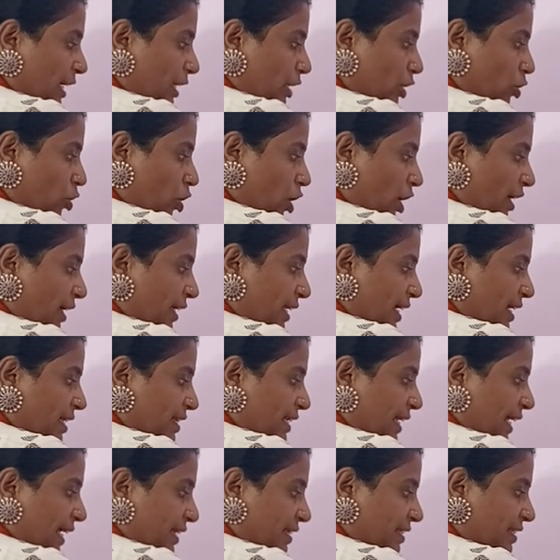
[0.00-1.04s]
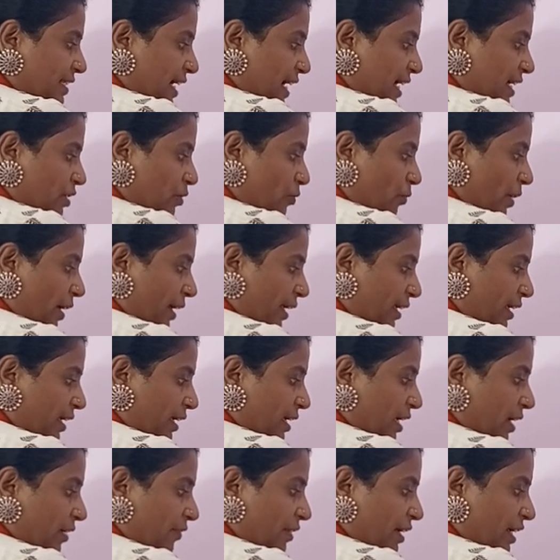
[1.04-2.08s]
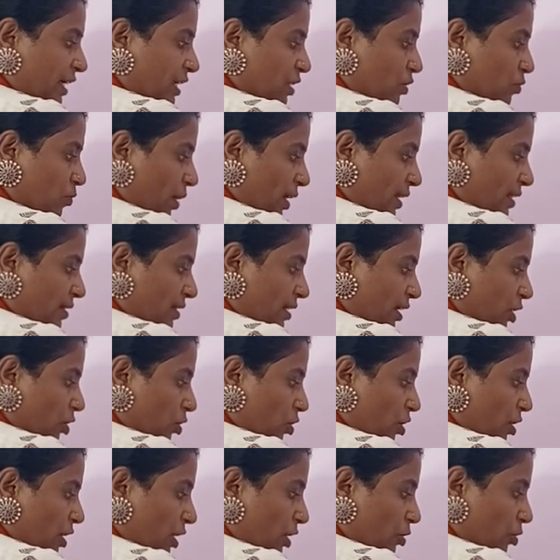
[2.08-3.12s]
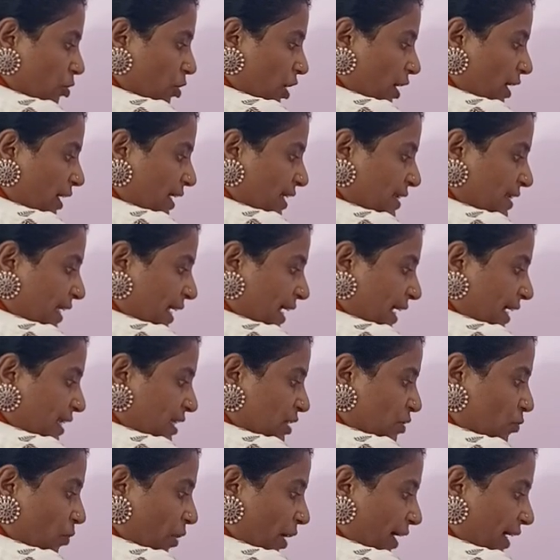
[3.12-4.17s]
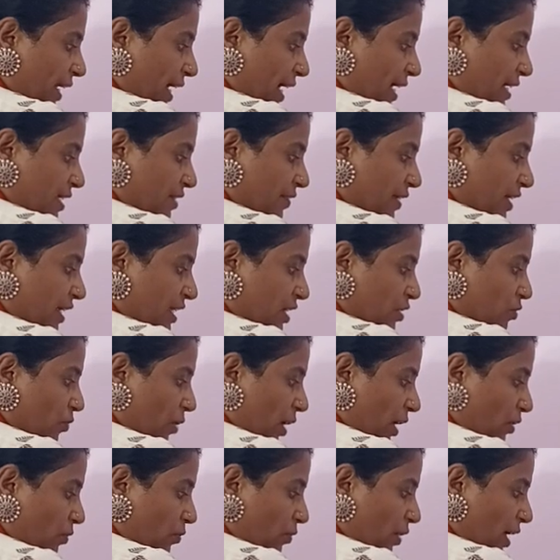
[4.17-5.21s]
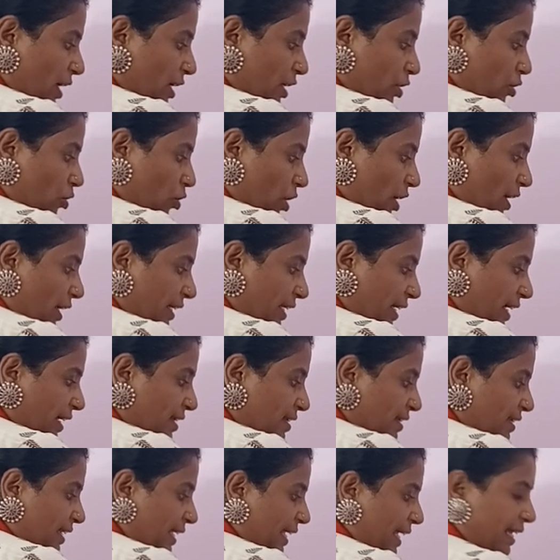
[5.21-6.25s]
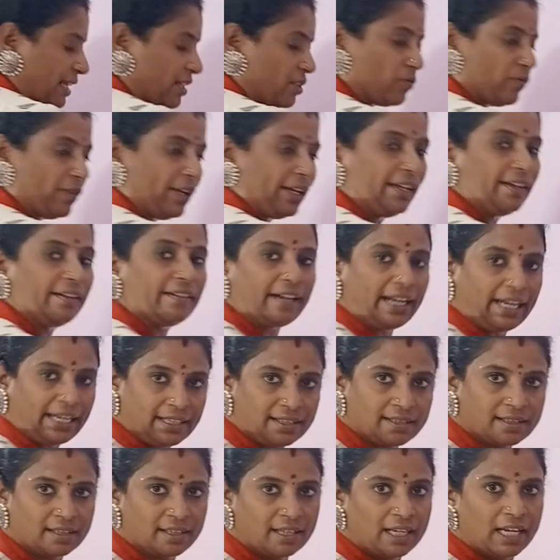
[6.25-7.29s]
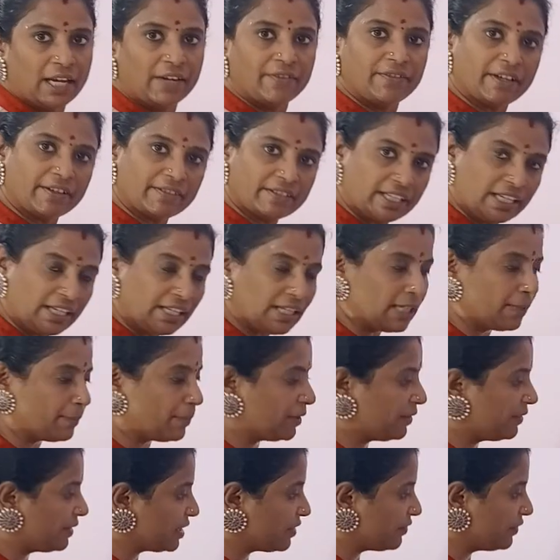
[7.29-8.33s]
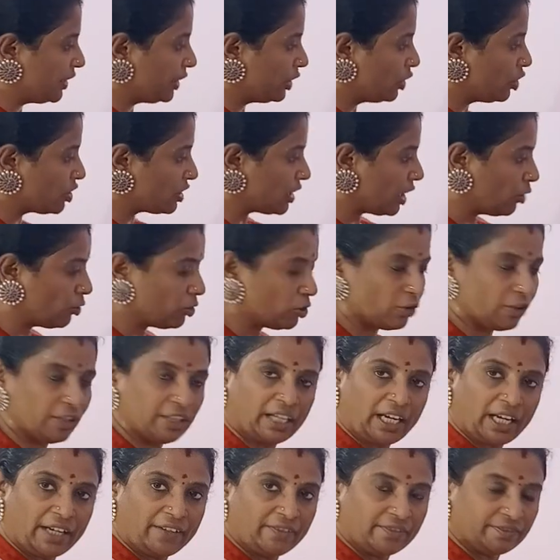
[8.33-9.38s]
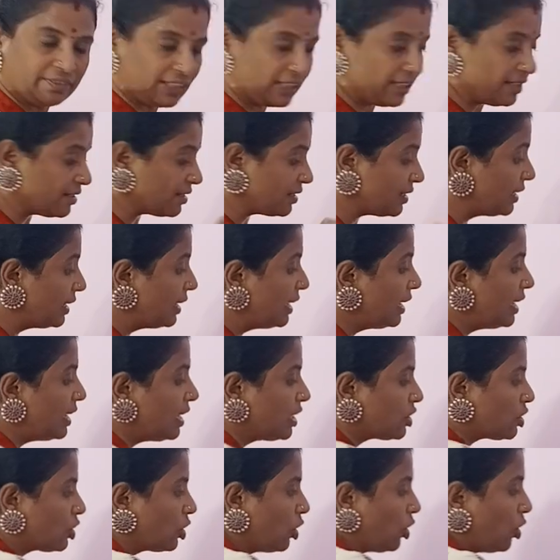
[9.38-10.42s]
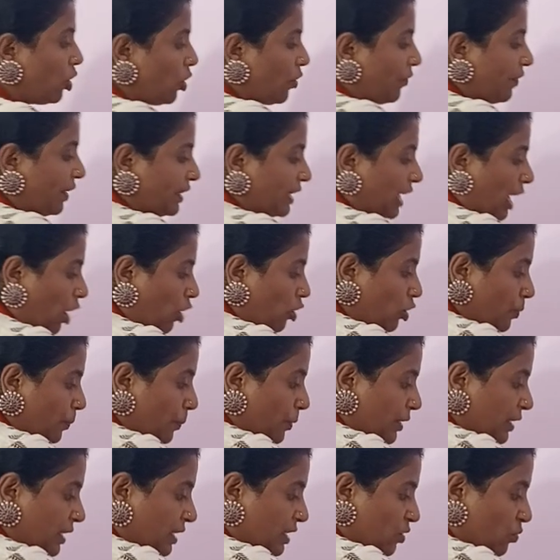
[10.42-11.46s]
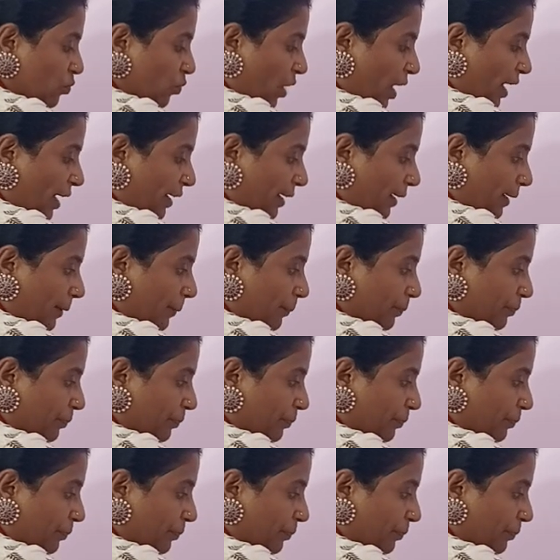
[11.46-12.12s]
you call it as x dash y. When it is 1 0, you call it as x y dash. When it is 1 1, you call it as x y, right? We have seen in previous videos how to derive this. So when the output is 1,